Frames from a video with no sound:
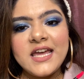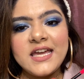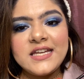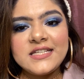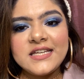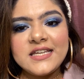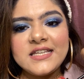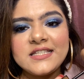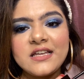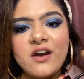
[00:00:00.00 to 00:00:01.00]
It
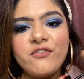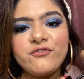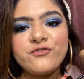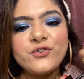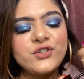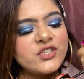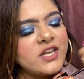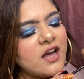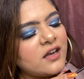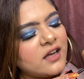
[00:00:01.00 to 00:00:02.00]
is a
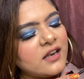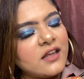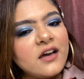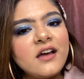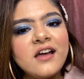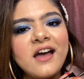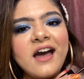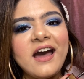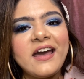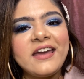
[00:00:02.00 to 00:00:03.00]
fuchsia color.
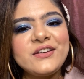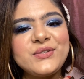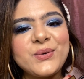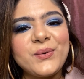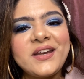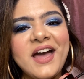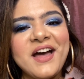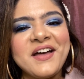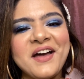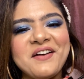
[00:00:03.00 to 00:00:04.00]
I don't
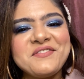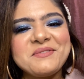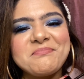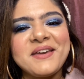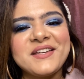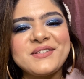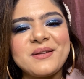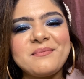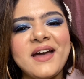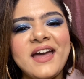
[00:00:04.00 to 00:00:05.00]
have space
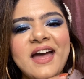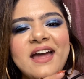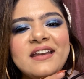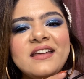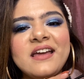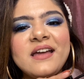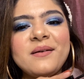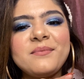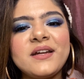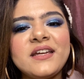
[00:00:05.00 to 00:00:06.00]
on my hand,
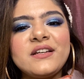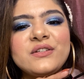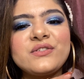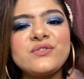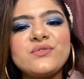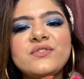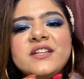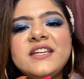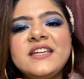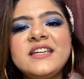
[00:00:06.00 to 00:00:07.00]
but it looks
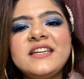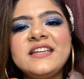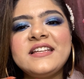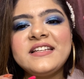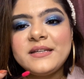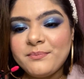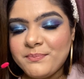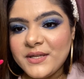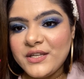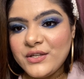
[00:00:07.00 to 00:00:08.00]
really
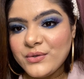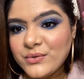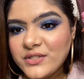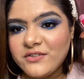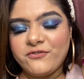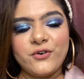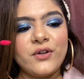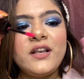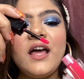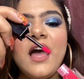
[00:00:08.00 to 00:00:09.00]
beautiful.